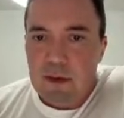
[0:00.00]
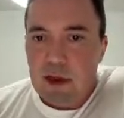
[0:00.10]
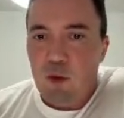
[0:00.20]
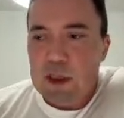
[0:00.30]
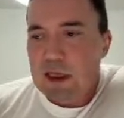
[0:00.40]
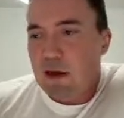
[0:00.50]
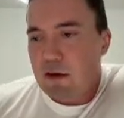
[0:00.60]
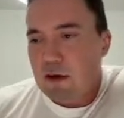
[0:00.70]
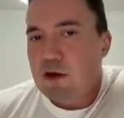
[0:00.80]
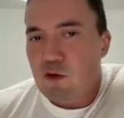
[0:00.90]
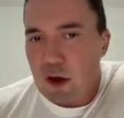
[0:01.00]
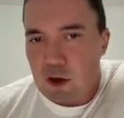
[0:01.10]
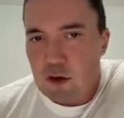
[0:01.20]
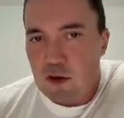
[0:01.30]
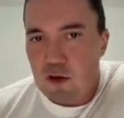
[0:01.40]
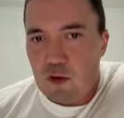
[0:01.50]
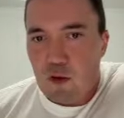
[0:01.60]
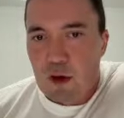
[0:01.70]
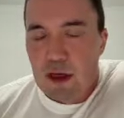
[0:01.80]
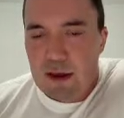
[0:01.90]
We send the instruction
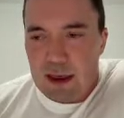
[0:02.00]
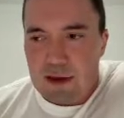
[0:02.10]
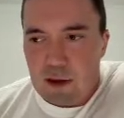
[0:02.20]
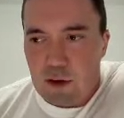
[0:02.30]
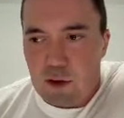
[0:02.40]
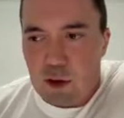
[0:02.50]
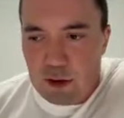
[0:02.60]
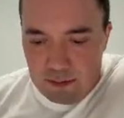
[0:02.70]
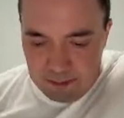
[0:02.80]
to cancel the order.